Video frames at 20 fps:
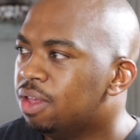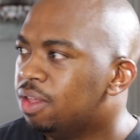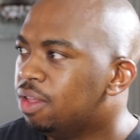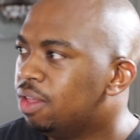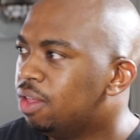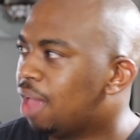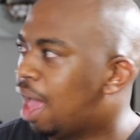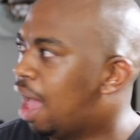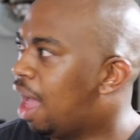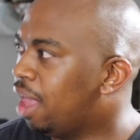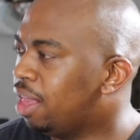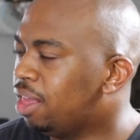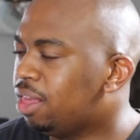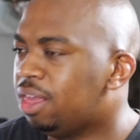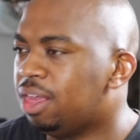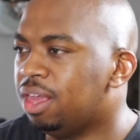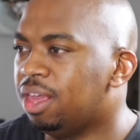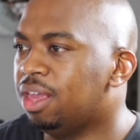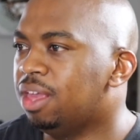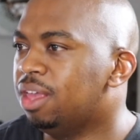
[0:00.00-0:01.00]

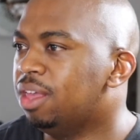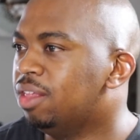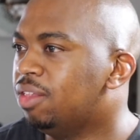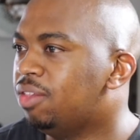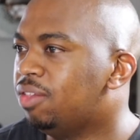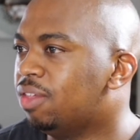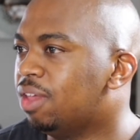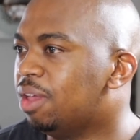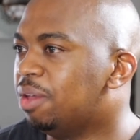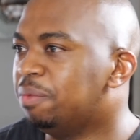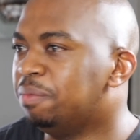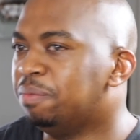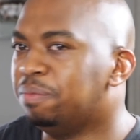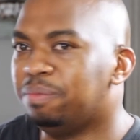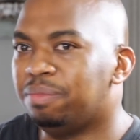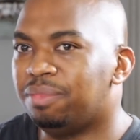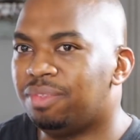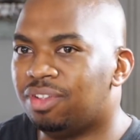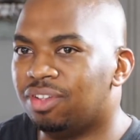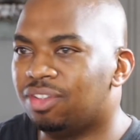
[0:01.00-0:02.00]
hiking, some
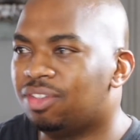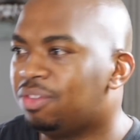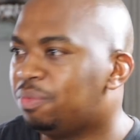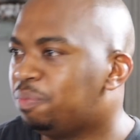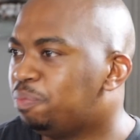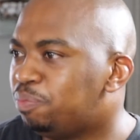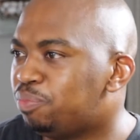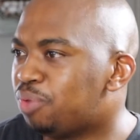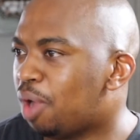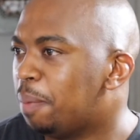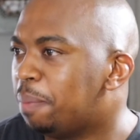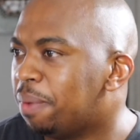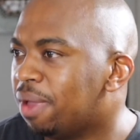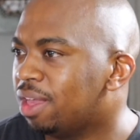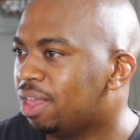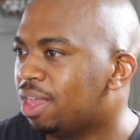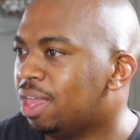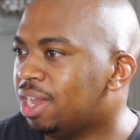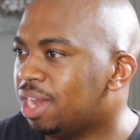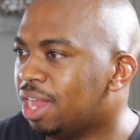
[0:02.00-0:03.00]
just proper
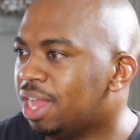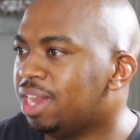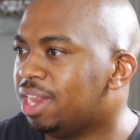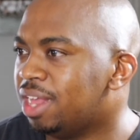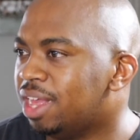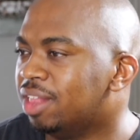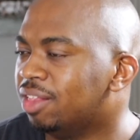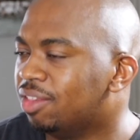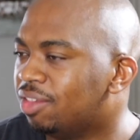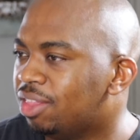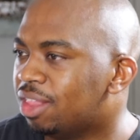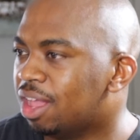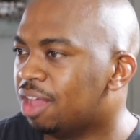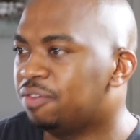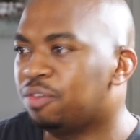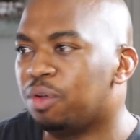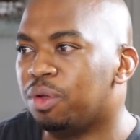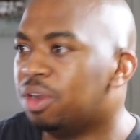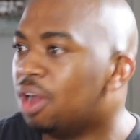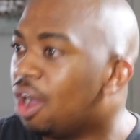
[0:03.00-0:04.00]
Canadian stuff,
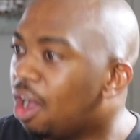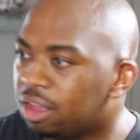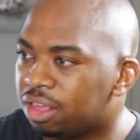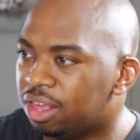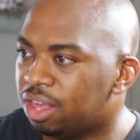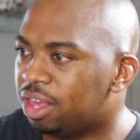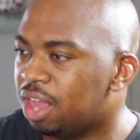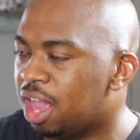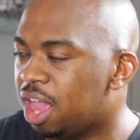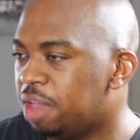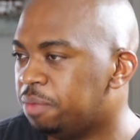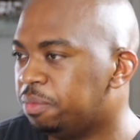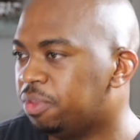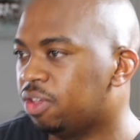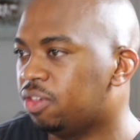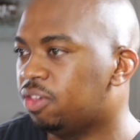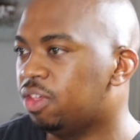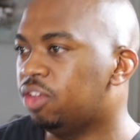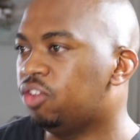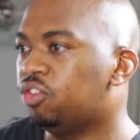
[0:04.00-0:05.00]
going to hockey games,
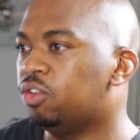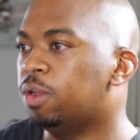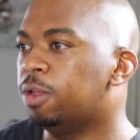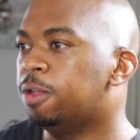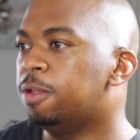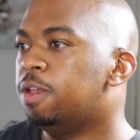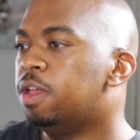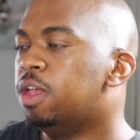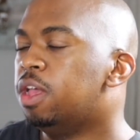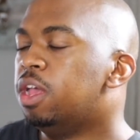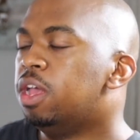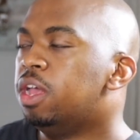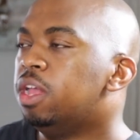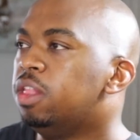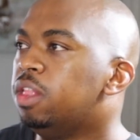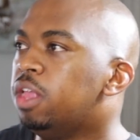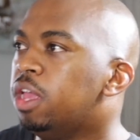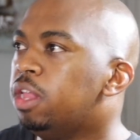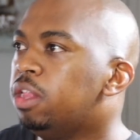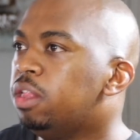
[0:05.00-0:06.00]
etc.
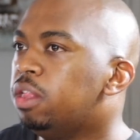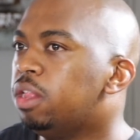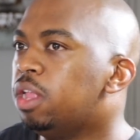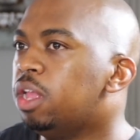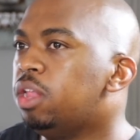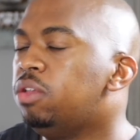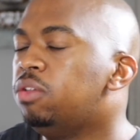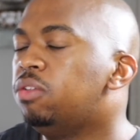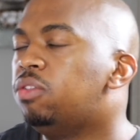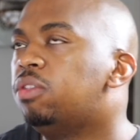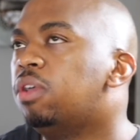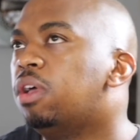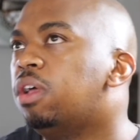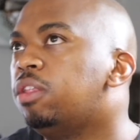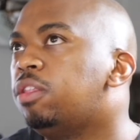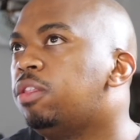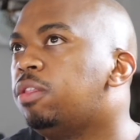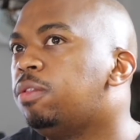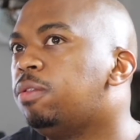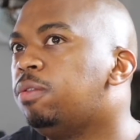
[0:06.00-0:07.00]
Then you start
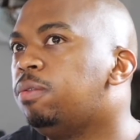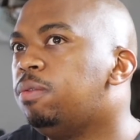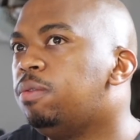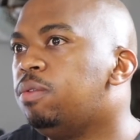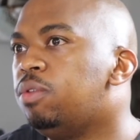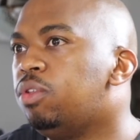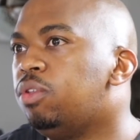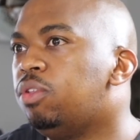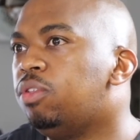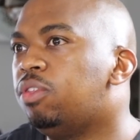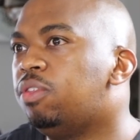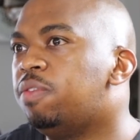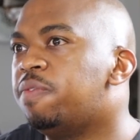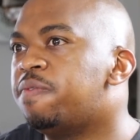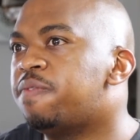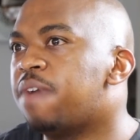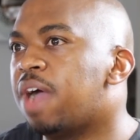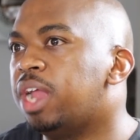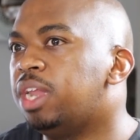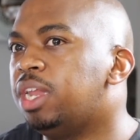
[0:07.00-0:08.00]

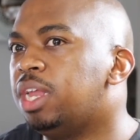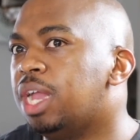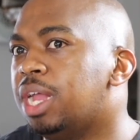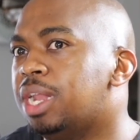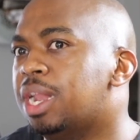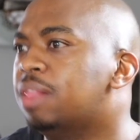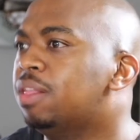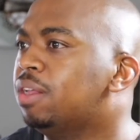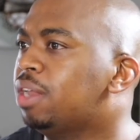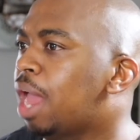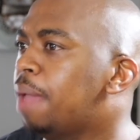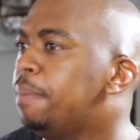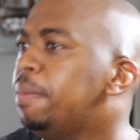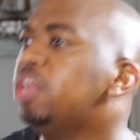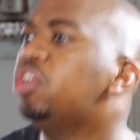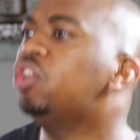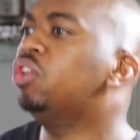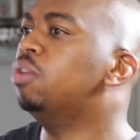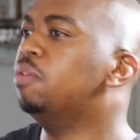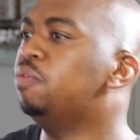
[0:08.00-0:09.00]
finding another
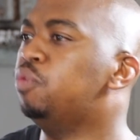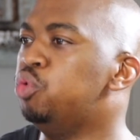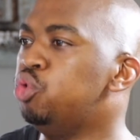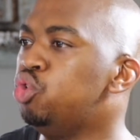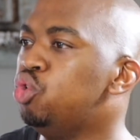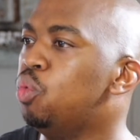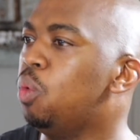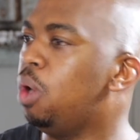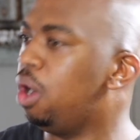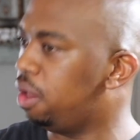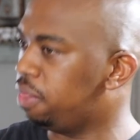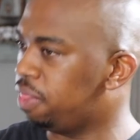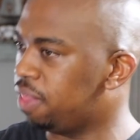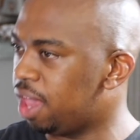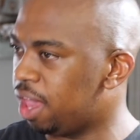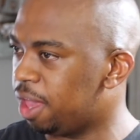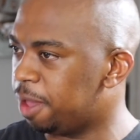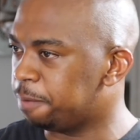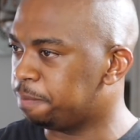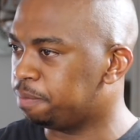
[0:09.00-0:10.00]
dimension of who you are
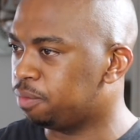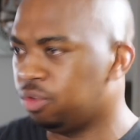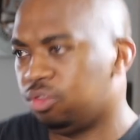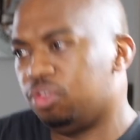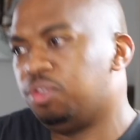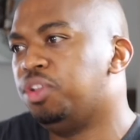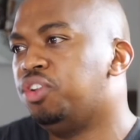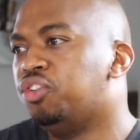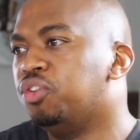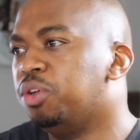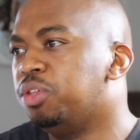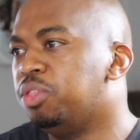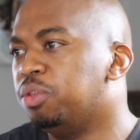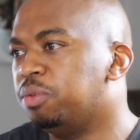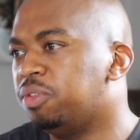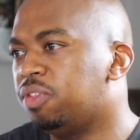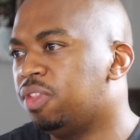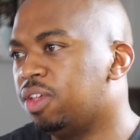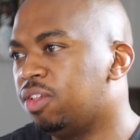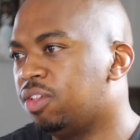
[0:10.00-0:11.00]
there, because you enjoy those
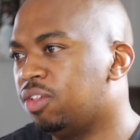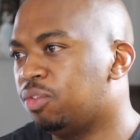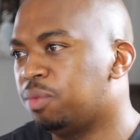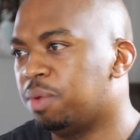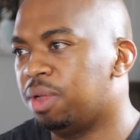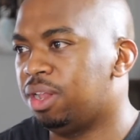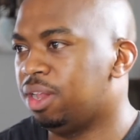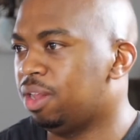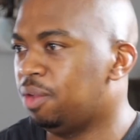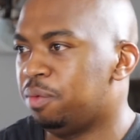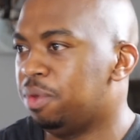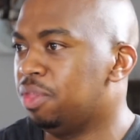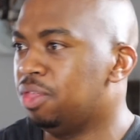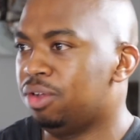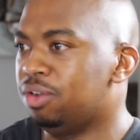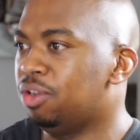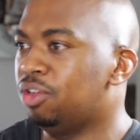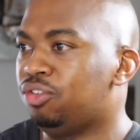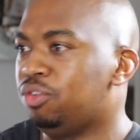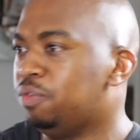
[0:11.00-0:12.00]
things as well. Whether or
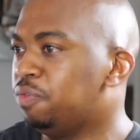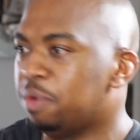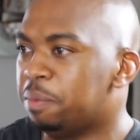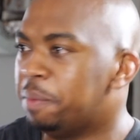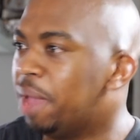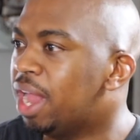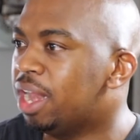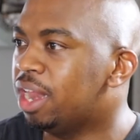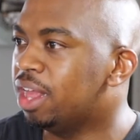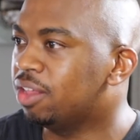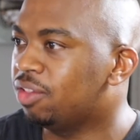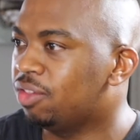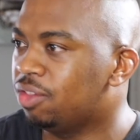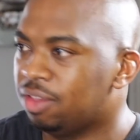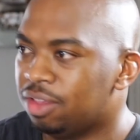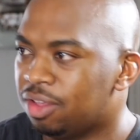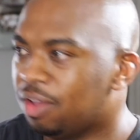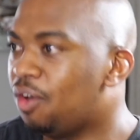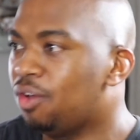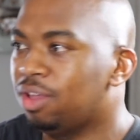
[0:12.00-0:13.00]
not you're from Alex,
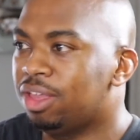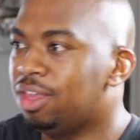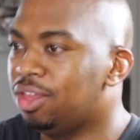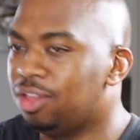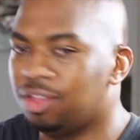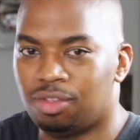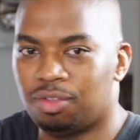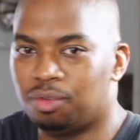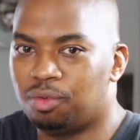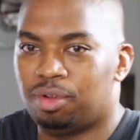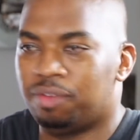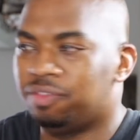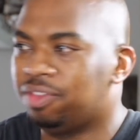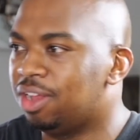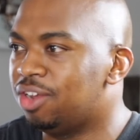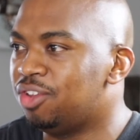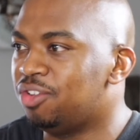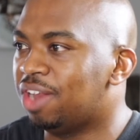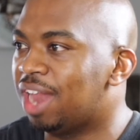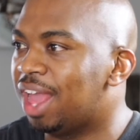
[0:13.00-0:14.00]
hockey, all of a
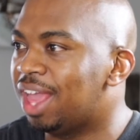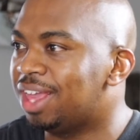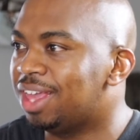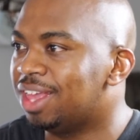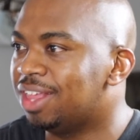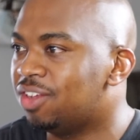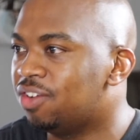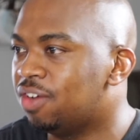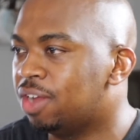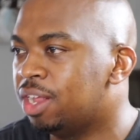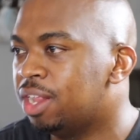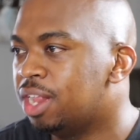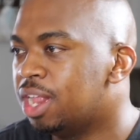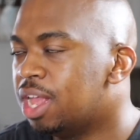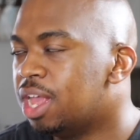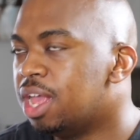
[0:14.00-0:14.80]
sudden you like it, right?